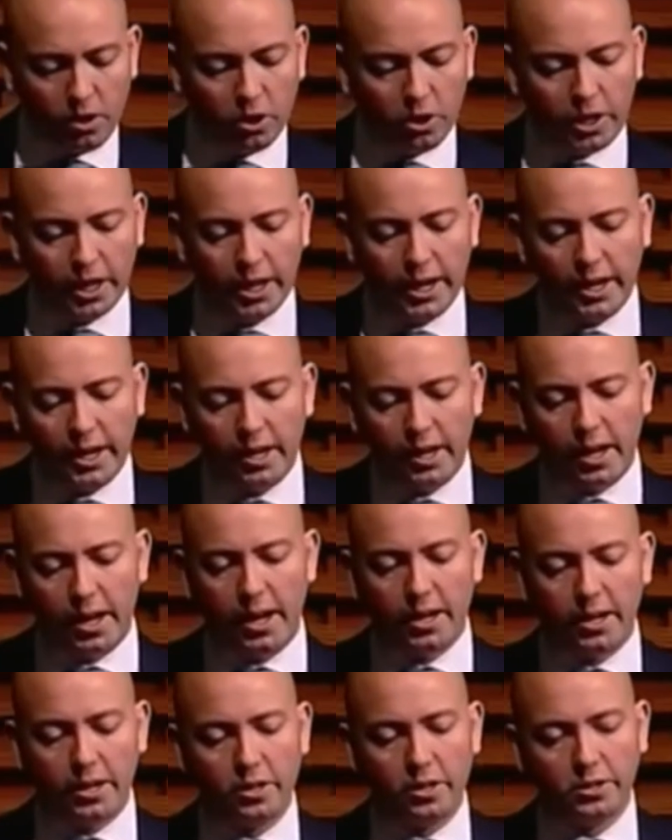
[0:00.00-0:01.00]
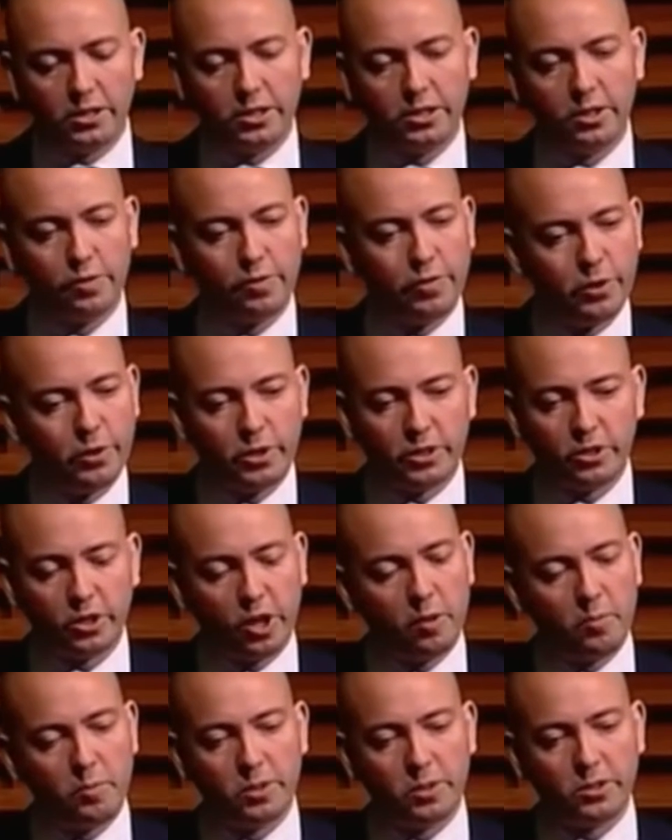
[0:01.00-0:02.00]
Looking, just a few
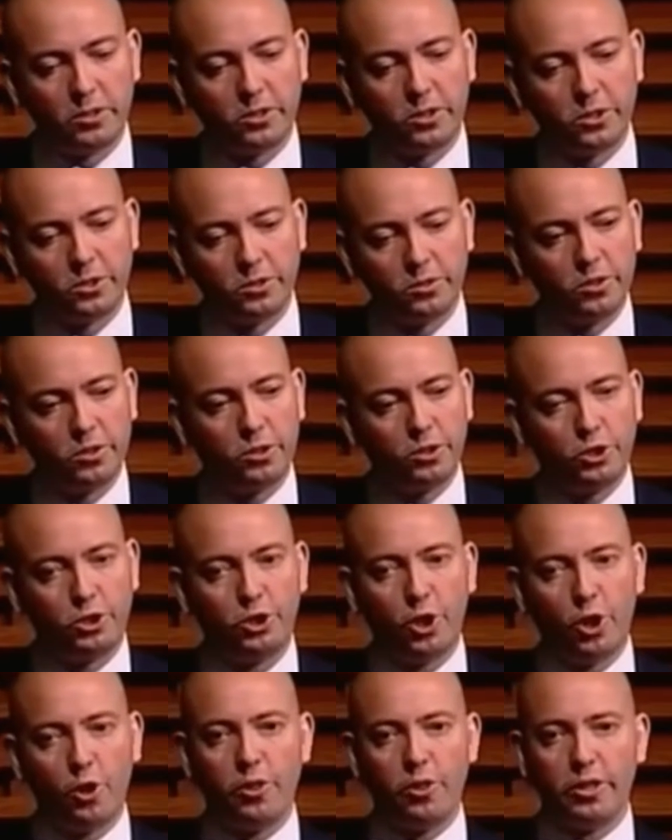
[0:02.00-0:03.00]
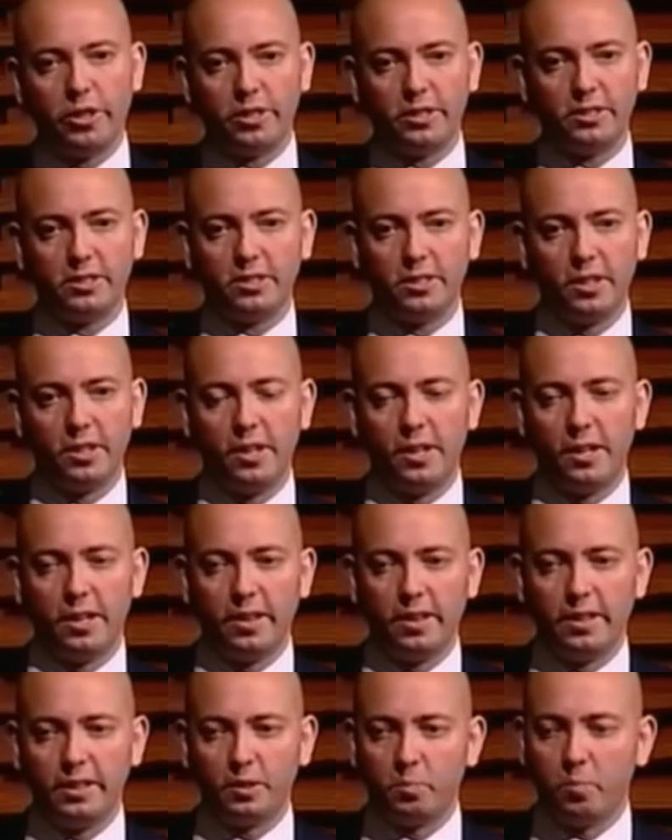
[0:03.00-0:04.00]
examples to show this
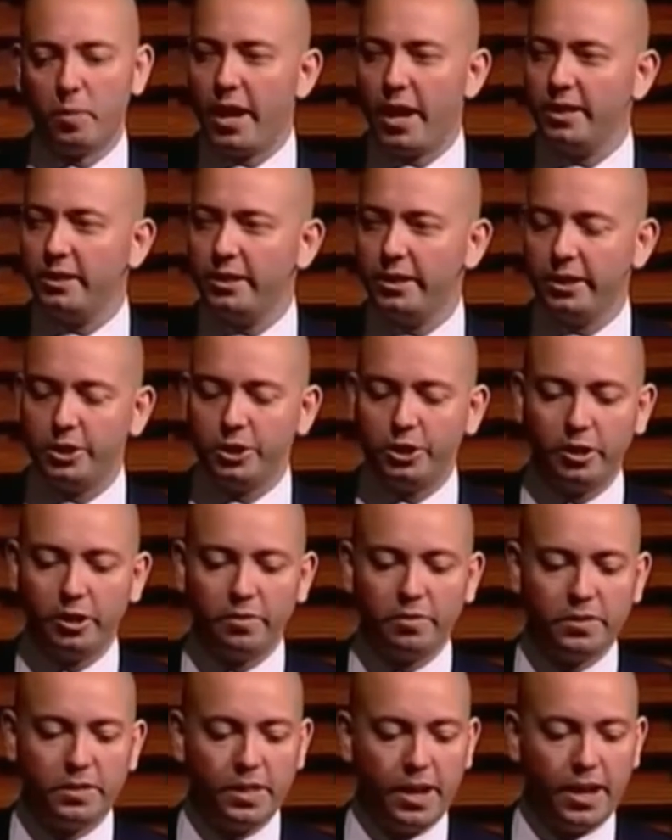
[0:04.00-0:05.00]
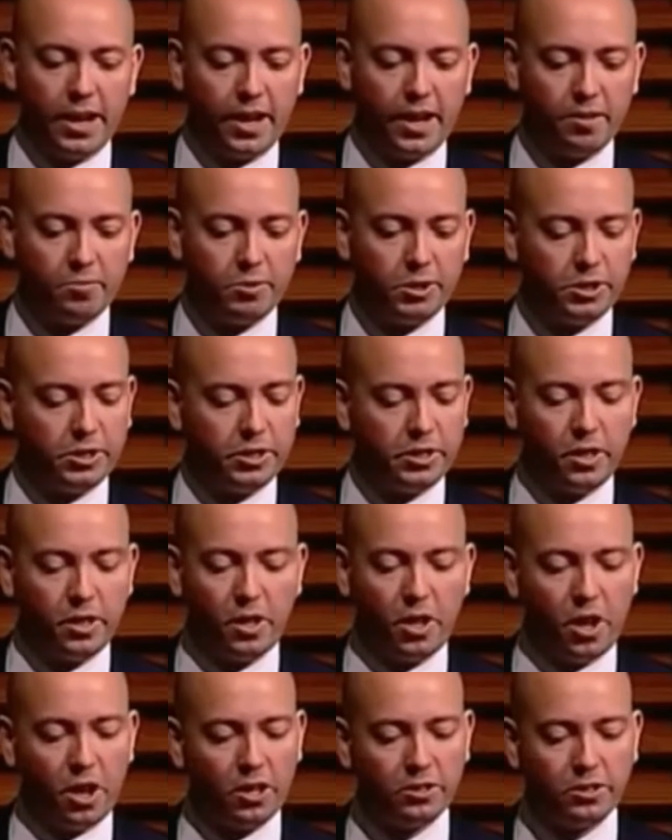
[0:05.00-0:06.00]
mindset shift, just in
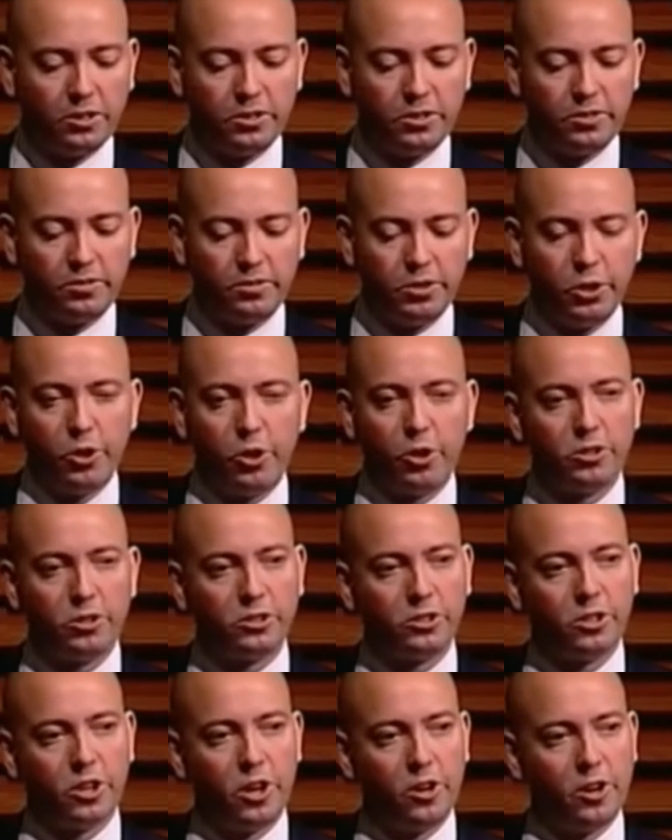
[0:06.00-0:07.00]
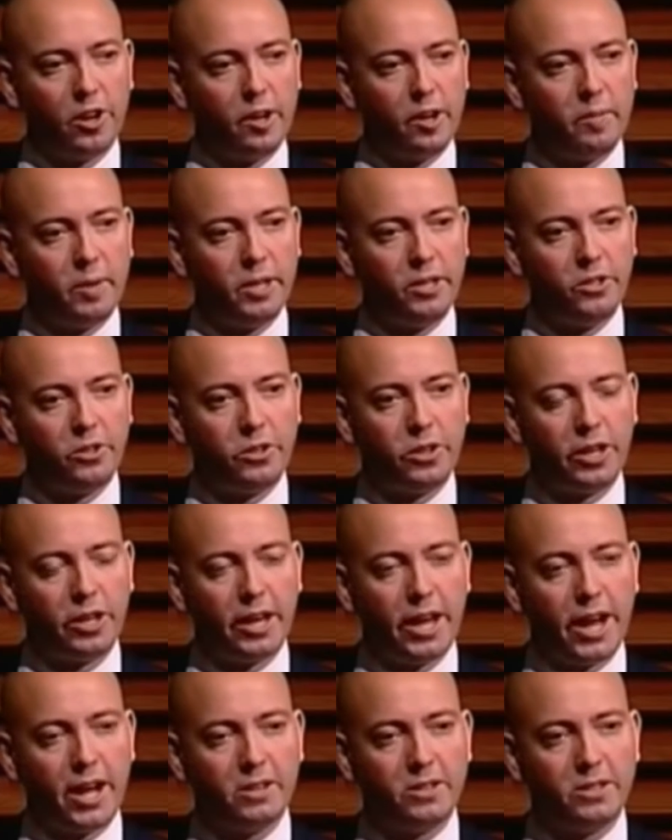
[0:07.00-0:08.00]
the last year or so, I mean, you
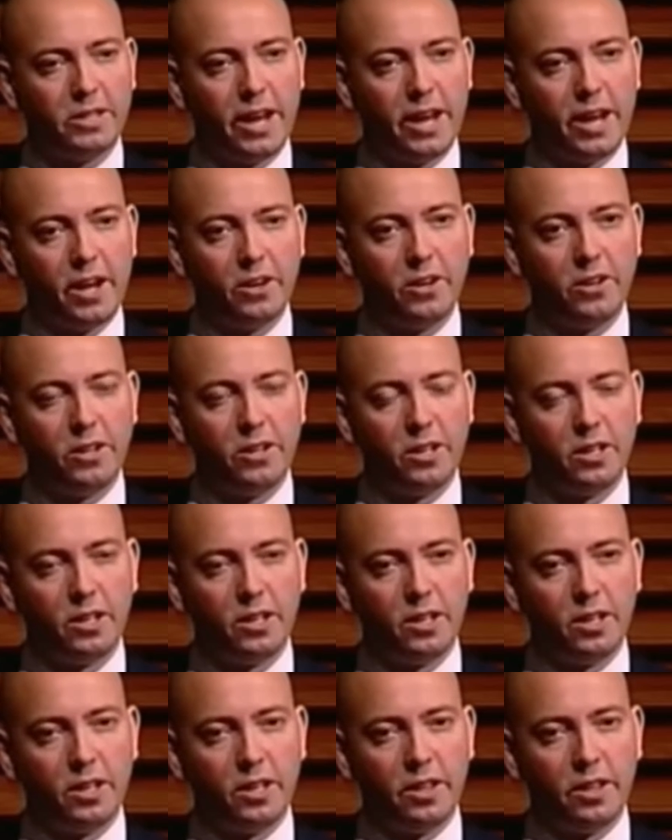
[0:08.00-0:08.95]
can count down